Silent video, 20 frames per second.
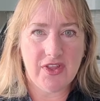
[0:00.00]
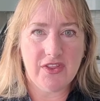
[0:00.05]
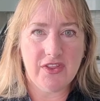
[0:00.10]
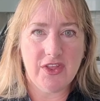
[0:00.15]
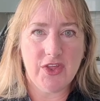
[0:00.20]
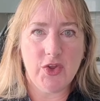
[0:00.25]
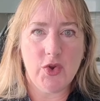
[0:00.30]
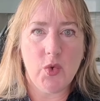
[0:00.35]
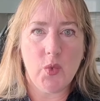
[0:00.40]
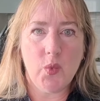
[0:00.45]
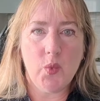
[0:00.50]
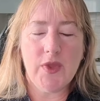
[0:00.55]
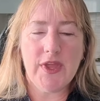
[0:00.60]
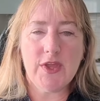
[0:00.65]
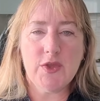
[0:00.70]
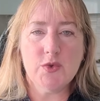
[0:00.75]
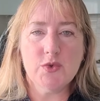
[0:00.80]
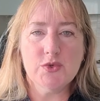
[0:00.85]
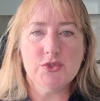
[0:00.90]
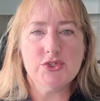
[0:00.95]
You know, we
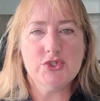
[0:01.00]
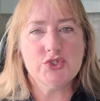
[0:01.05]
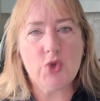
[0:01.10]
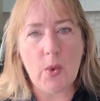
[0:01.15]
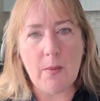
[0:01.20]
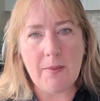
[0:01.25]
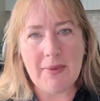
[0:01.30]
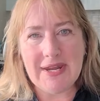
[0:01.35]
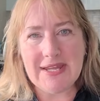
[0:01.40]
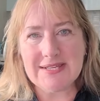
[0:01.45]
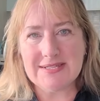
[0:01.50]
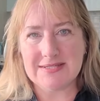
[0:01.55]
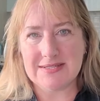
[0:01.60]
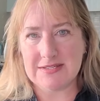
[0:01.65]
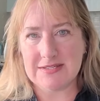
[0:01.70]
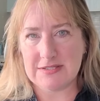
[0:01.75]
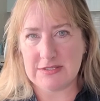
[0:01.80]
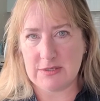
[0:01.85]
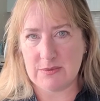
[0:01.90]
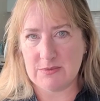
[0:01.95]
use so many
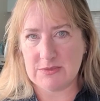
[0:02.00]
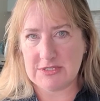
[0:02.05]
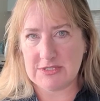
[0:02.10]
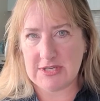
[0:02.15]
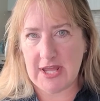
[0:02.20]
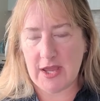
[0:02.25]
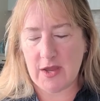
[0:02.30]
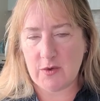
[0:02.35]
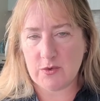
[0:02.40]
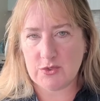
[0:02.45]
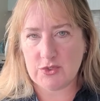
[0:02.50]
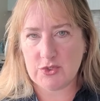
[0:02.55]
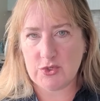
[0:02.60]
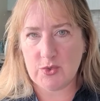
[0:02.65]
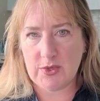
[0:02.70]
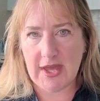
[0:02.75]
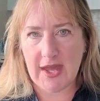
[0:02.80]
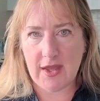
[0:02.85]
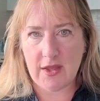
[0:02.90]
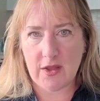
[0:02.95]
systems now to
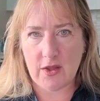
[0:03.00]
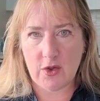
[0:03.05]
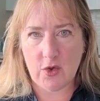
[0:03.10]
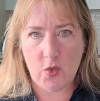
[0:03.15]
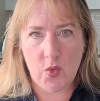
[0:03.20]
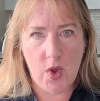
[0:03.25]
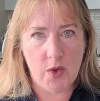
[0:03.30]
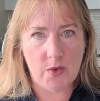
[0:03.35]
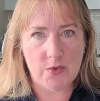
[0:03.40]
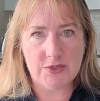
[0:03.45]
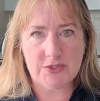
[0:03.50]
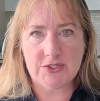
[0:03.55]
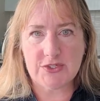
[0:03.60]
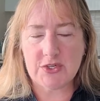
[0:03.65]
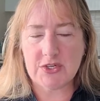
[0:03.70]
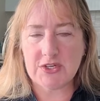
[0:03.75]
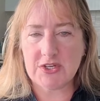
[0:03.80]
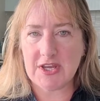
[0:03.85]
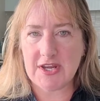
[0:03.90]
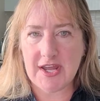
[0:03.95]
get quotes
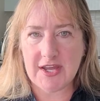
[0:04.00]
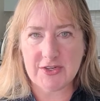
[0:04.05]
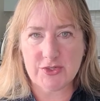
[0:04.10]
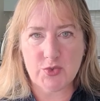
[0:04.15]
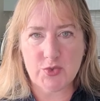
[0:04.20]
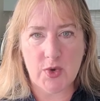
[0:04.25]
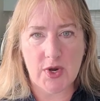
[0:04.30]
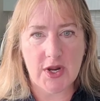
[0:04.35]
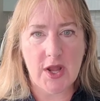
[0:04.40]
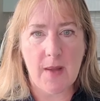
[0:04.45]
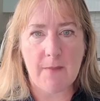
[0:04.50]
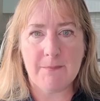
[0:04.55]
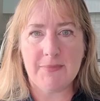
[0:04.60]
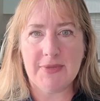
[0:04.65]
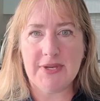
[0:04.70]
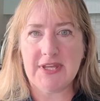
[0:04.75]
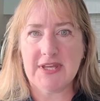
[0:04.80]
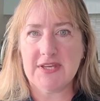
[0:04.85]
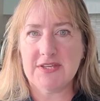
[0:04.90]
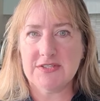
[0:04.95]
to connect to our
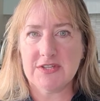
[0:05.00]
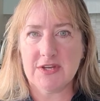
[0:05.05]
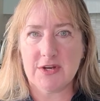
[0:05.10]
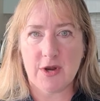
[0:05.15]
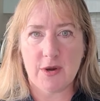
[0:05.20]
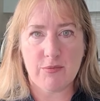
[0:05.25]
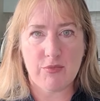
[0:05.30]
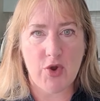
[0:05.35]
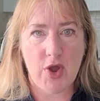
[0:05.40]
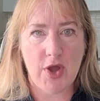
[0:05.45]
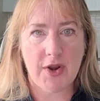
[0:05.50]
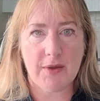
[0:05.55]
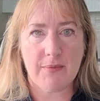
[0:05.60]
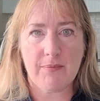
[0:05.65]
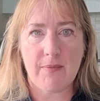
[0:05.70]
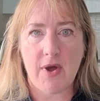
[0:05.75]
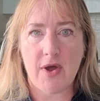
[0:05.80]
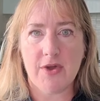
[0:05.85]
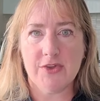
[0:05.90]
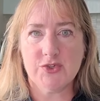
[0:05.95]
companies and our product
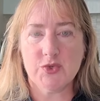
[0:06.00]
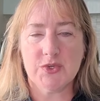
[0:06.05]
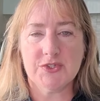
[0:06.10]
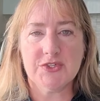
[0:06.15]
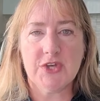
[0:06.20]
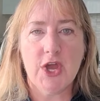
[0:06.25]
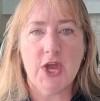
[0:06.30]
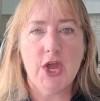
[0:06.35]
modules